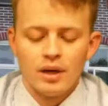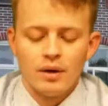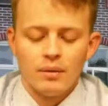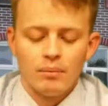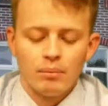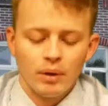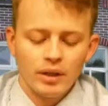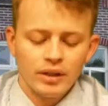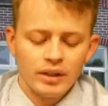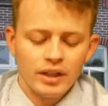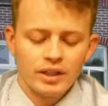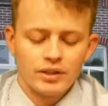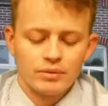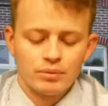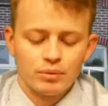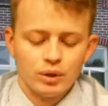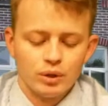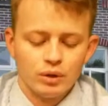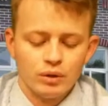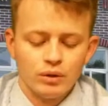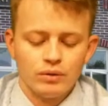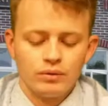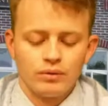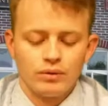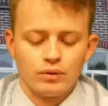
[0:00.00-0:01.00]
Monday's
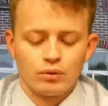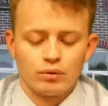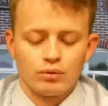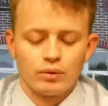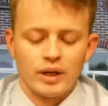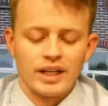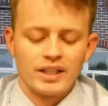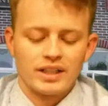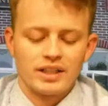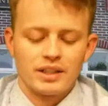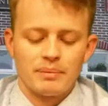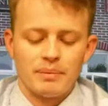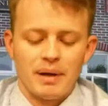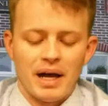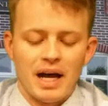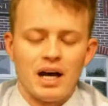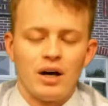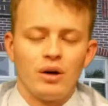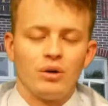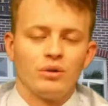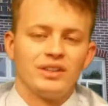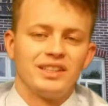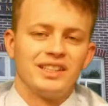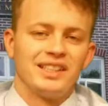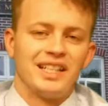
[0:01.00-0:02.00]
move ranks
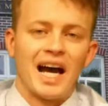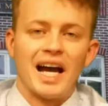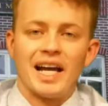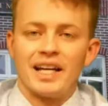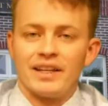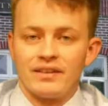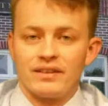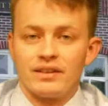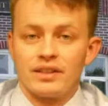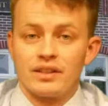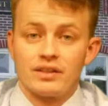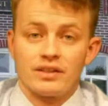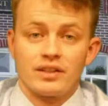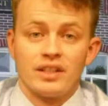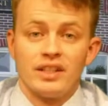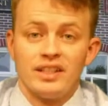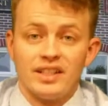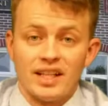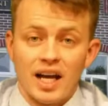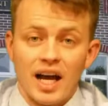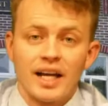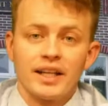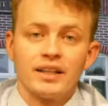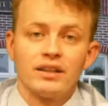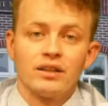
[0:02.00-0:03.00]
about 9th. It's the
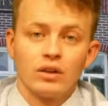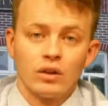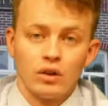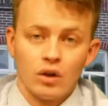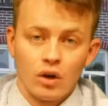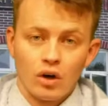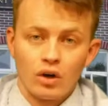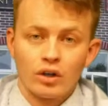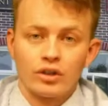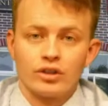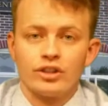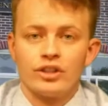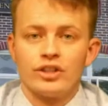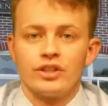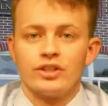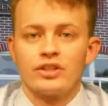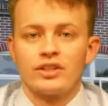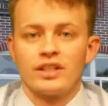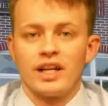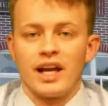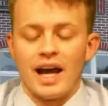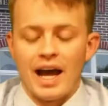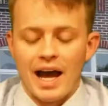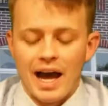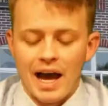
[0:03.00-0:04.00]
9th
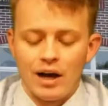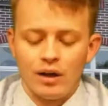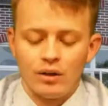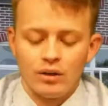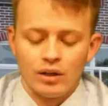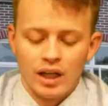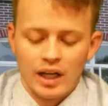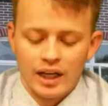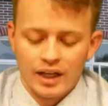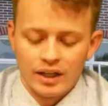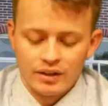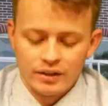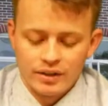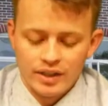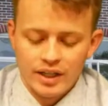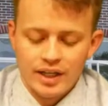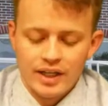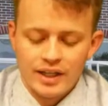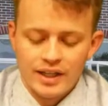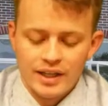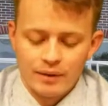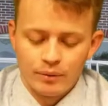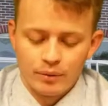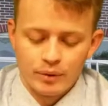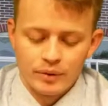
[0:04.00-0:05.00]
largest outlier
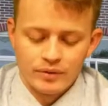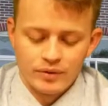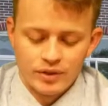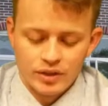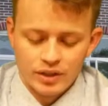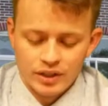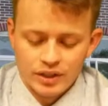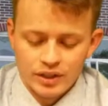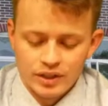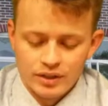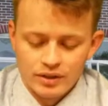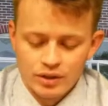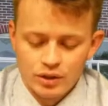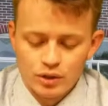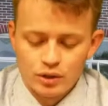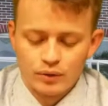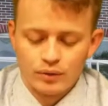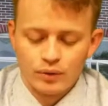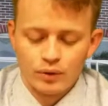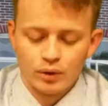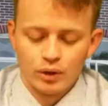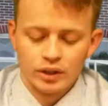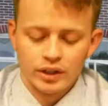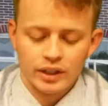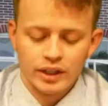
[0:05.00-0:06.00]
day that we've seen. So if
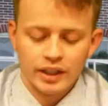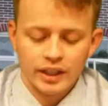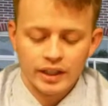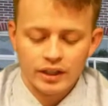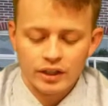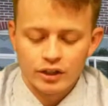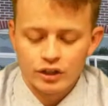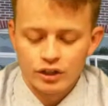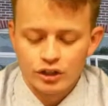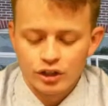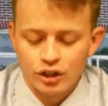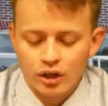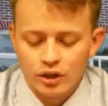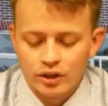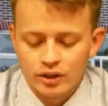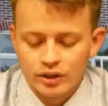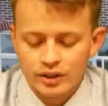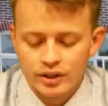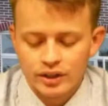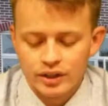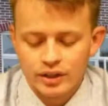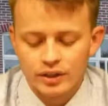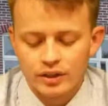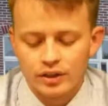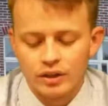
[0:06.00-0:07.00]
we're looking at a chart
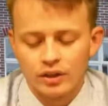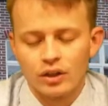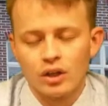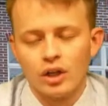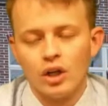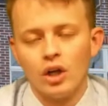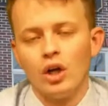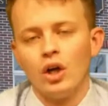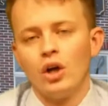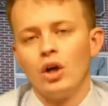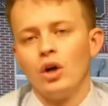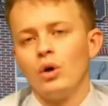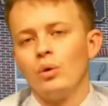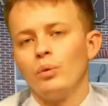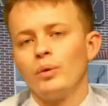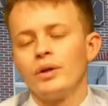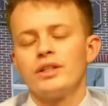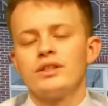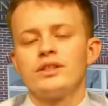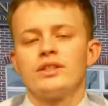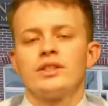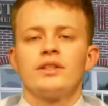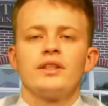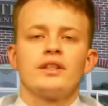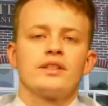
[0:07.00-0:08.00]
here, we
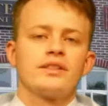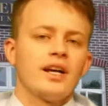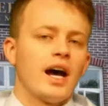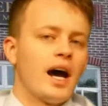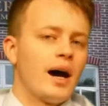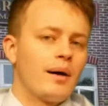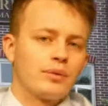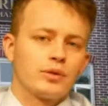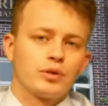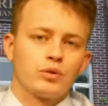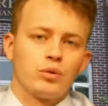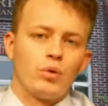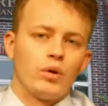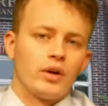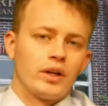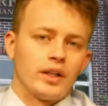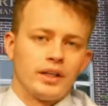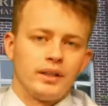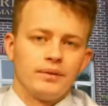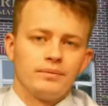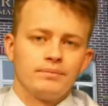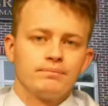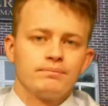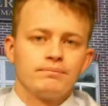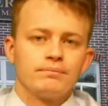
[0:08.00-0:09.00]
can see the top
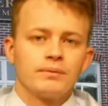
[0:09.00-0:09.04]
20.